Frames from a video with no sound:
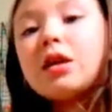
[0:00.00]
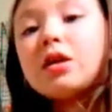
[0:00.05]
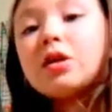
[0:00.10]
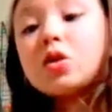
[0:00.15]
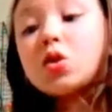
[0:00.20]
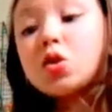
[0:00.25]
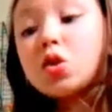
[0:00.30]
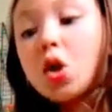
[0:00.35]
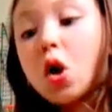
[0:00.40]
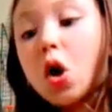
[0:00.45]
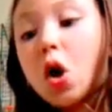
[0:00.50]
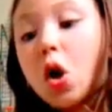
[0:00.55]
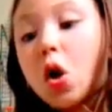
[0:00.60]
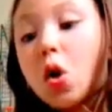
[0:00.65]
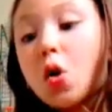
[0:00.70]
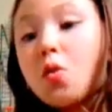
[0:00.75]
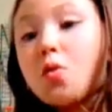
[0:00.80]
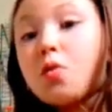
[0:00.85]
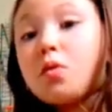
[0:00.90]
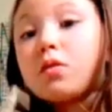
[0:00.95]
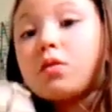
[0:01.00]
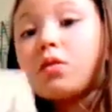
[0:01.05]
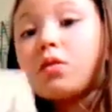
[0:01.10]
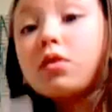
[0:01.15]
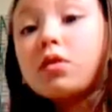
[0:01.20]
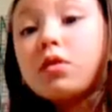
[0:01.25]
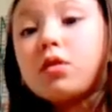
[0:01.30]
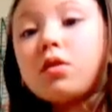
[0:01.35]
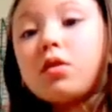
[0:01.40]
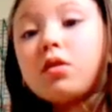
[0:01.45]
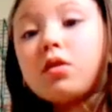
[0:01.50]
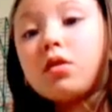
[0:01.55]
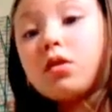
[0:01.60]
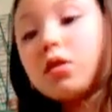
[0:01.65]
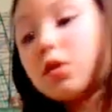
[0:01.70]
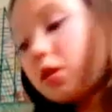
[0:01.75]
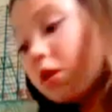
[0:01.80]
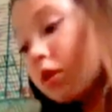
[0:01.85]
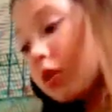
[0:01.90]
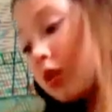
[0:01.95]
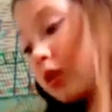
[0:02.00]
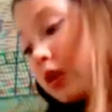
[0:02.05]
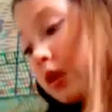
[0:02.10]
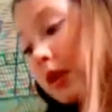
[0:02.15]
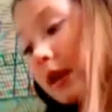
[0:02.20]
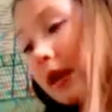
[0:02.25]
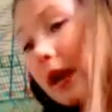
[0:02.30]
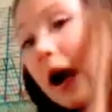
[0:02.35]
So, it